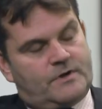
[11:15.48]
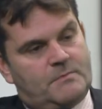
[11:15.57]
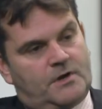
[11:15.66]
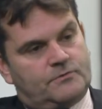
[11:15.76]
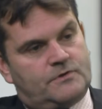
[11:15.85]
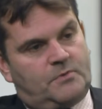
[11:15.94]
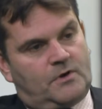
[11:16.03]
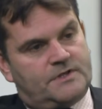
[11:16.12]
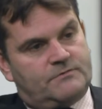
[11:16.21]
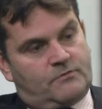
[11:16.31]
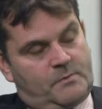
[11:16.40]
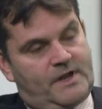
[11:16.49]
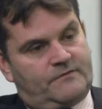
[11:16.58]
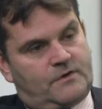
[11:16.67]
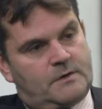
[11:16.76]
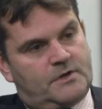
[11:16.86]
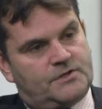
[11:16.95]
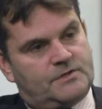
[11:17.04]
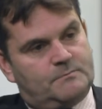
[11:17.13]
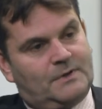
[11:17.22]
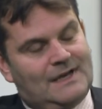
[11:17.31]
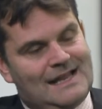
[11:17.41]
monetary policy remaining very much in
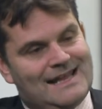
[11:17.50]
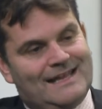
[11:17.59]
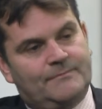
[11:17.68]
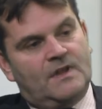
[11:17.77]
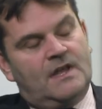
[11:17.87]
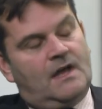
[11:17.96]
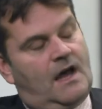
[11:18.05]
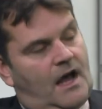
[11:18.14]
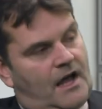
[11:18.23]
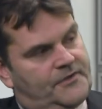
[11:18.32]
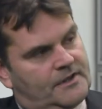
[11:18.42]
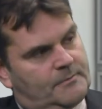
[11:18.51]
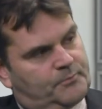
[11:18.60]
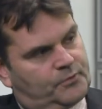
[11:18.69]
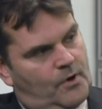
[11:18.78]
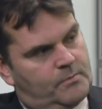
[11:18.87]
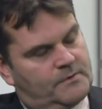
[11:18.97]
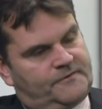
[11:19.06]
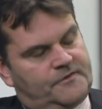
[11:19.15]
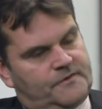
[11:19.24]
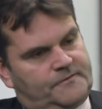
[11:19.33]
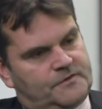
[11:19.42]
play. I think the problem
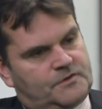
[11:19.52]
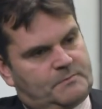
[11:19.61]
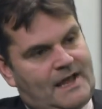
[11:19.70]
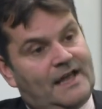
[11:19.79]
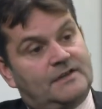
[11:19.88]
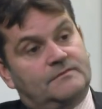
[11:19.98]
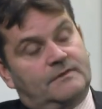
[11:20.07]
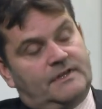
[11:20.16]
for, for Japan